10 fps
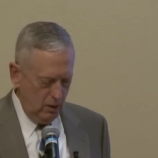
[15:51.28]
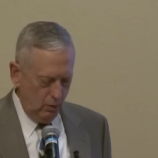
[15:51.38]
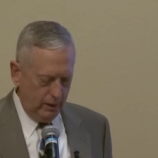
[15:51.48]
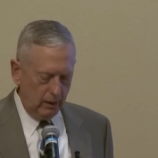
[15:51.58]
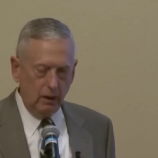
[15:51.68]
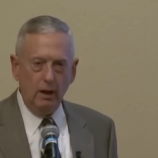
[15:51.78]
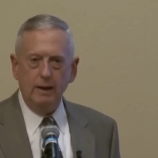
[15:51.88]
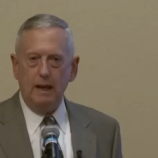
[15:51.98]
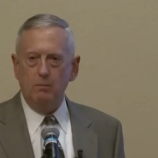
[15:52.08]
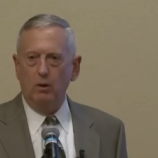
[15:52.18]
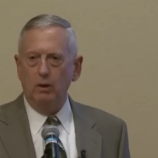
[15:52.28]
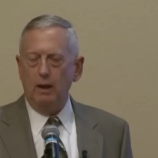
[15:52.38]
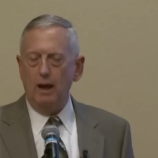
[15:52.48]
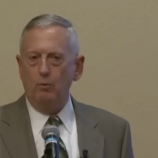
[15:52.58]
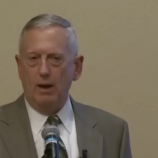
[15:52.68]
We are unable,
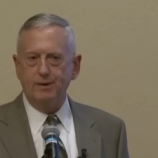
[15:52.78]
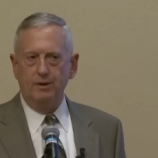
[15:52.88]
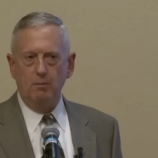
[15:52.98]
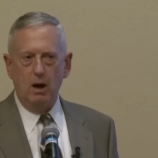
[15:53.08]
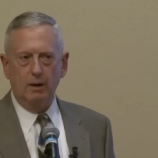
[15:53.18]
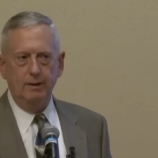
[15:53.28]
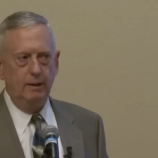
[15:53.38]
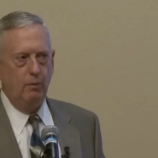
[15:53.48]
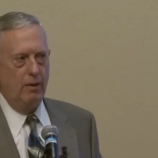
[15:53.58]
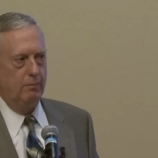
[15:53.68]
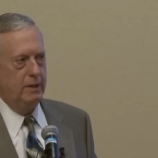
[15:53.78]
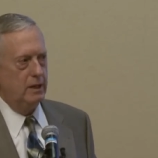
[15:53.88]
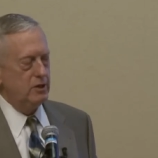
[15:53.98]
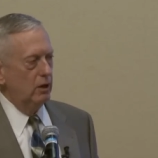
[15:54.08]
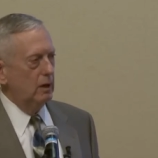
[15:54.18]
Western democracies, whether it be
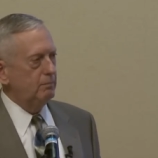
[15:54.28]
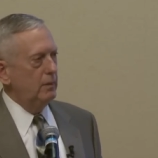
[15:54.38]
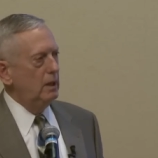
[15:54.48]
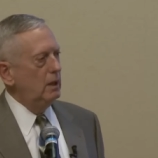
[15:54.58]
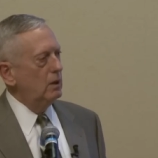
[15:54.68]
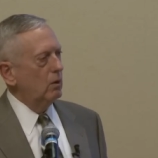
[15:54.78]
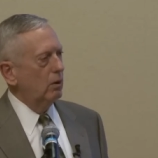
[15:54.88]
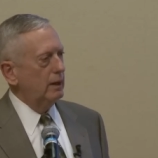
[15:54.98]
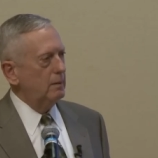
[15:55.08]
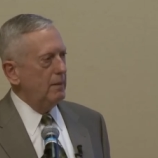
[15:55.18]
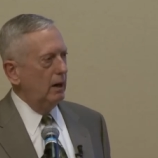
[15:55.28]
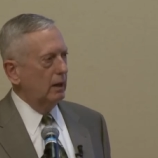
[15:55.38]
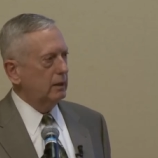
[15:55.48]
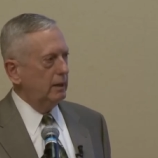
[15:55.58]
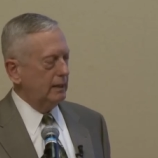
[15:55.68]
in Europe or in
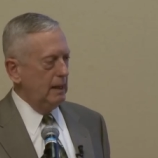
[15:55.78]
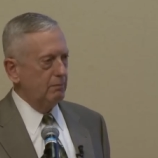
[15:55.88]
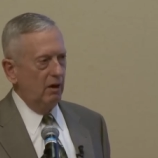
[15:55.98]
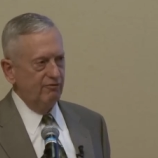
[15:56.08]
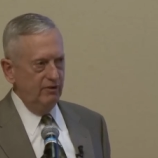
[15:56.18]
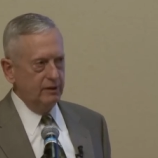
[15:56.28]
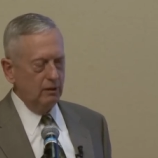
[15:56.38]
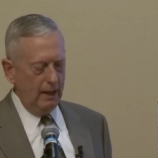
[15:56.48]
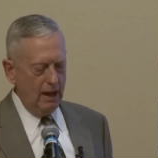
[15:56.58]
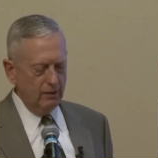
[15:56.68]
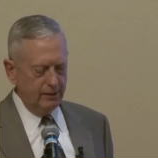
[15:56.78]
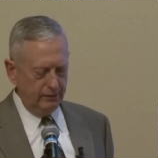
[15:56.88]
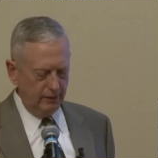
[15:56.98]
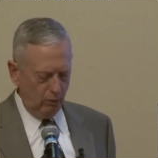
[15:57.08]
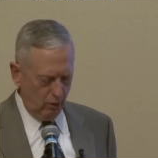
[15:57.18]
America, to keep our fiscal
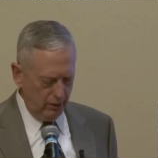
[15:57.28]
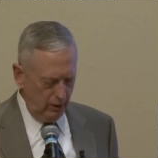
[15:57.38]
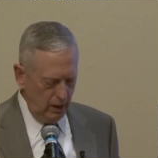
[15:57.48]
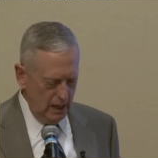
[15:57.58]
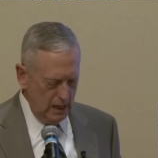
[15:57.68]
houses in order.